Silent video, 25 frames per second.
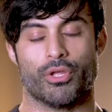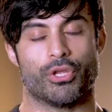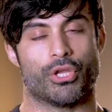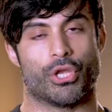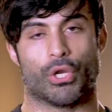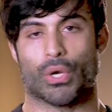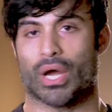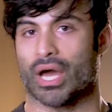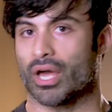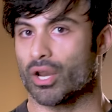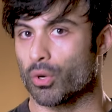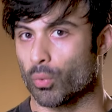
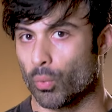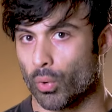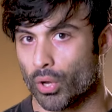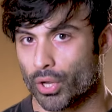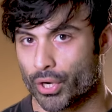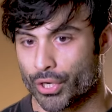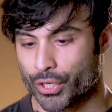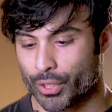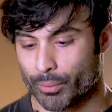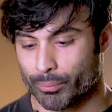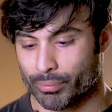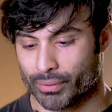You know how to
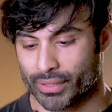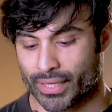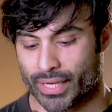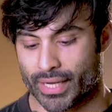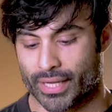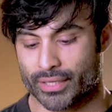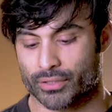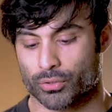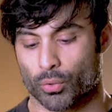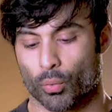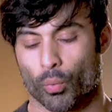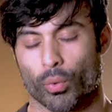water your
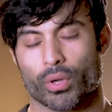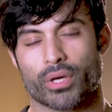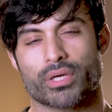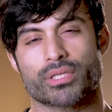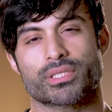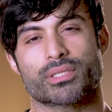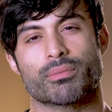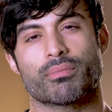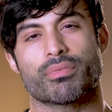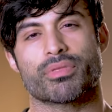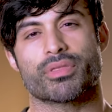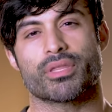plant. What are
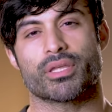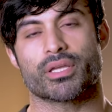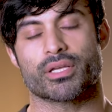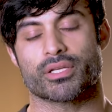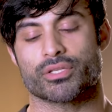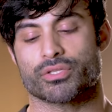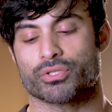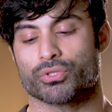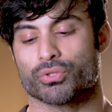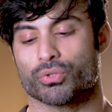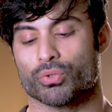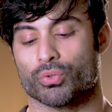some
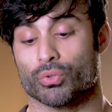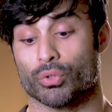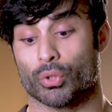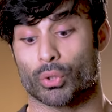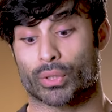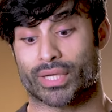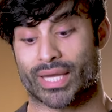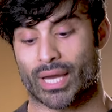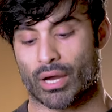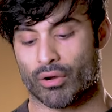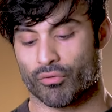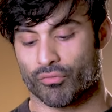things to
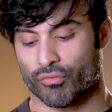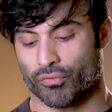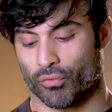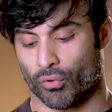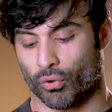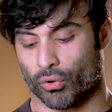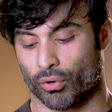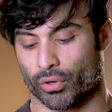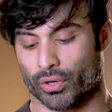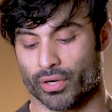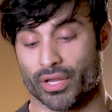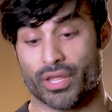look out
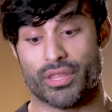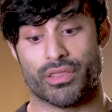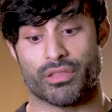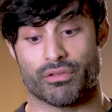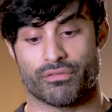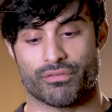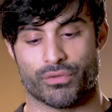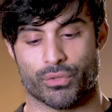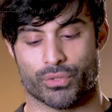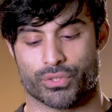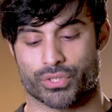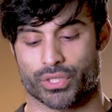for in
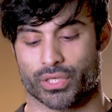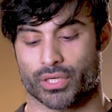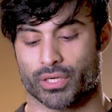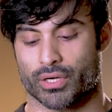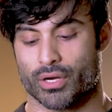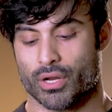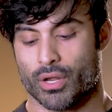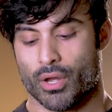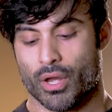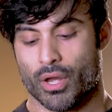the future?